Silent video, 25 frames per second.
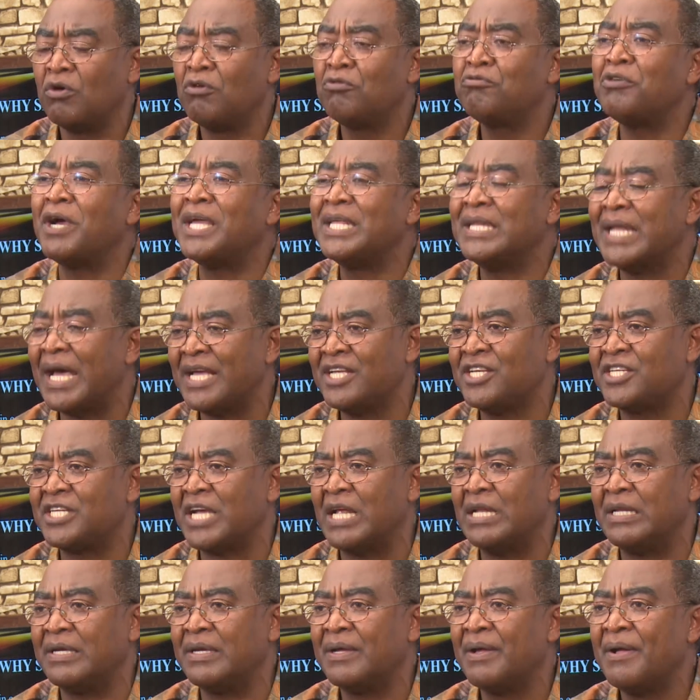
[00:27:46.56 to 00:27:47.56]

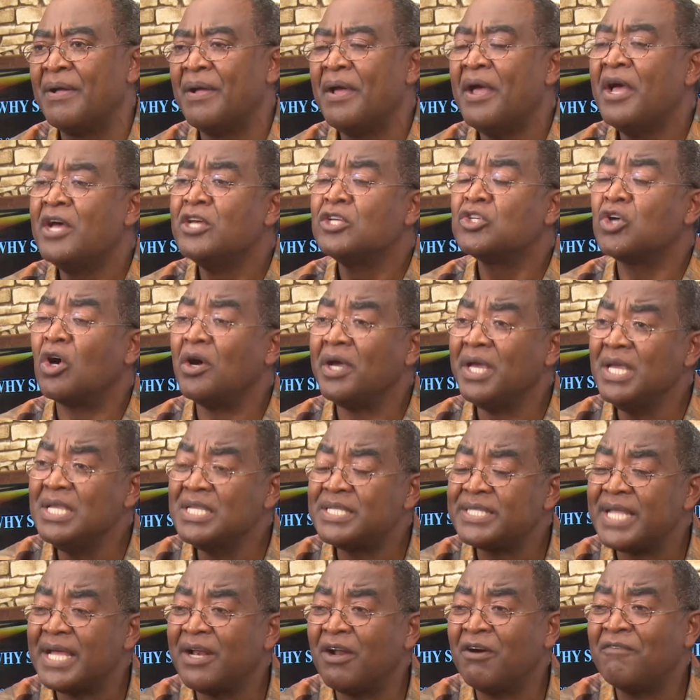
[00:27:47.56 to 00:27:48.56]
financially. So
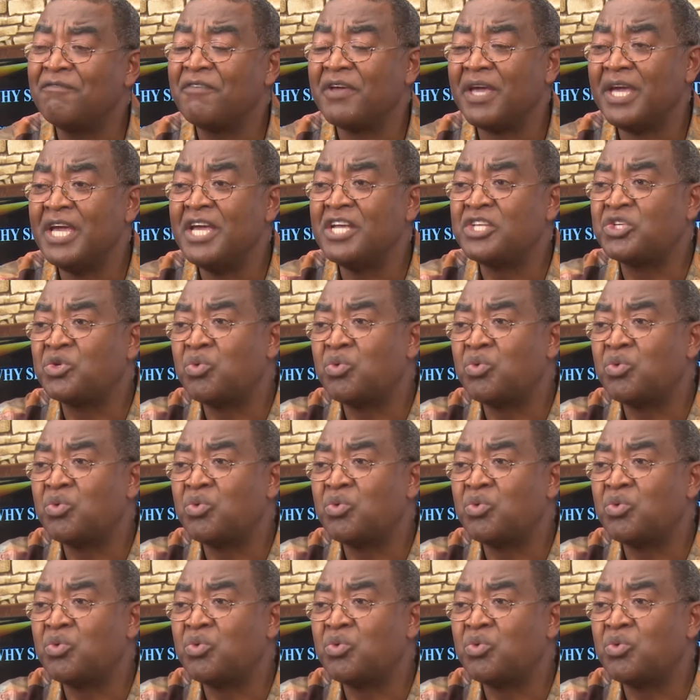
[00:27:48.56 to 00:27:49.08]
instead of each